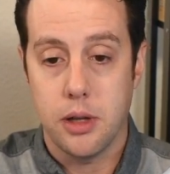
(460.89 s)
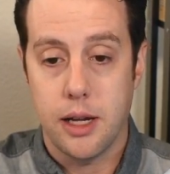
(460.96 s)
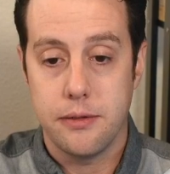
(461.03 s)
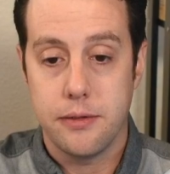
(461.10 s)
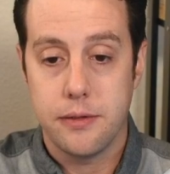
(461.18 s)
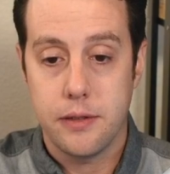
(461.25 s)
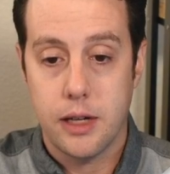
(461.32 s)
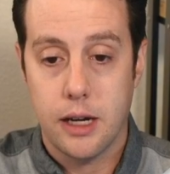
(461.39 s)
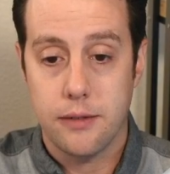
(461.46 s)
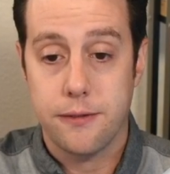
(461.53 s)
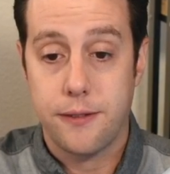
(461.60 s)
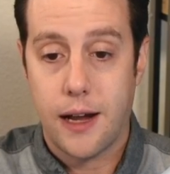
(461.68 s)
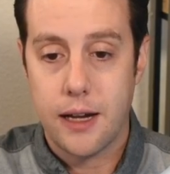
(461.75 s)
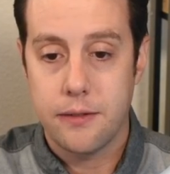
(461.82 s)
I've got
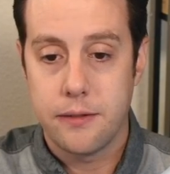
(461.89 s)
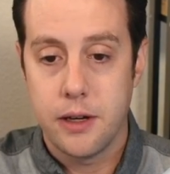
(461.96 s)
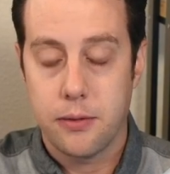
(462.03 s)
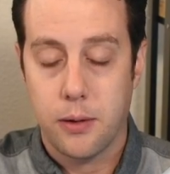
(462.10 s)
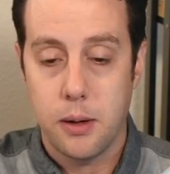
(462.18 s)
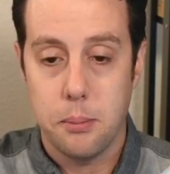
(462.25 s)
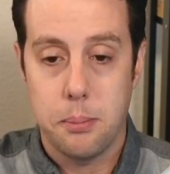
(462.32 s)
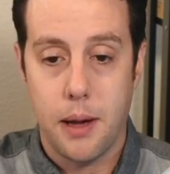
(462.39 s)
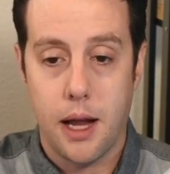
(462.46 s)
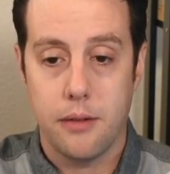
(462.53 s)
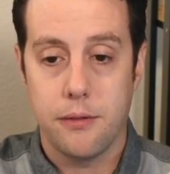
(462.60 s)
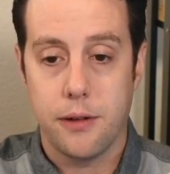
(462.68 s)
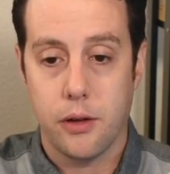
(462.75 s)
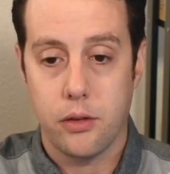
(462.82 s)
5 different
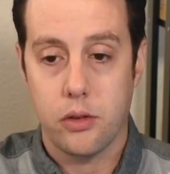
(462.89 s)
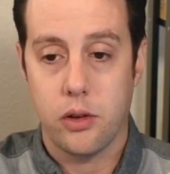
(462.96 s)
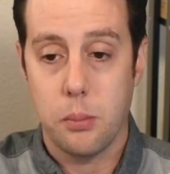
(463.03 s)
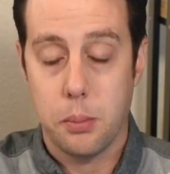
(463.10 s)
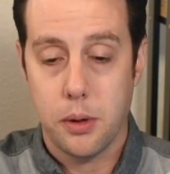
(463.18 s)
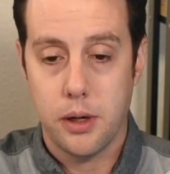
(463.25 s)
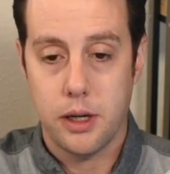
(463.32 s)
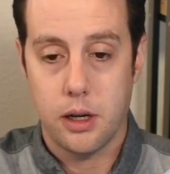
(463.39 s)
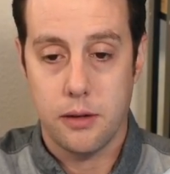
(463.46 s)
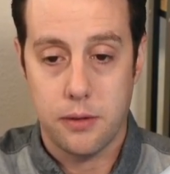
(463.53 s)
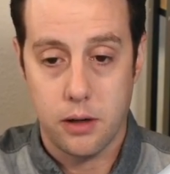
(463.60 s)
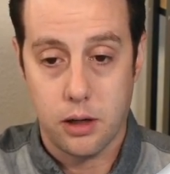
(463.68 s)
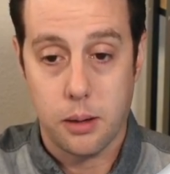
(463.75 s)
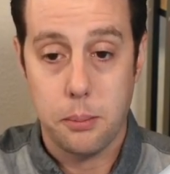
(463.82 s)
bond funds I put here
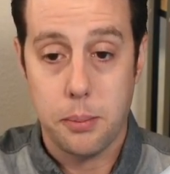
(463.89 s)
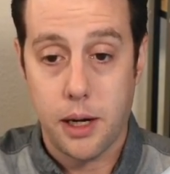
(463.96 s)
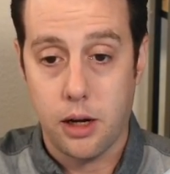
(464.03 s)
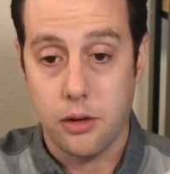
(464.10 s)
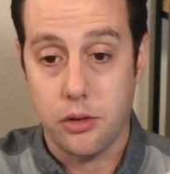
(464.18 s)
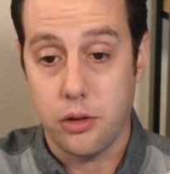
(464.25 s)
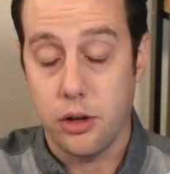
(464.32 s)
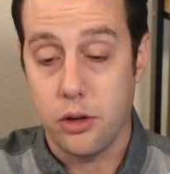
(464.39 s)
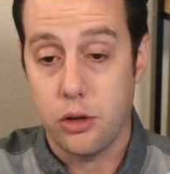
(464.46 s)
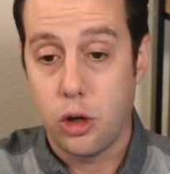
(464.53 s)
for comparison.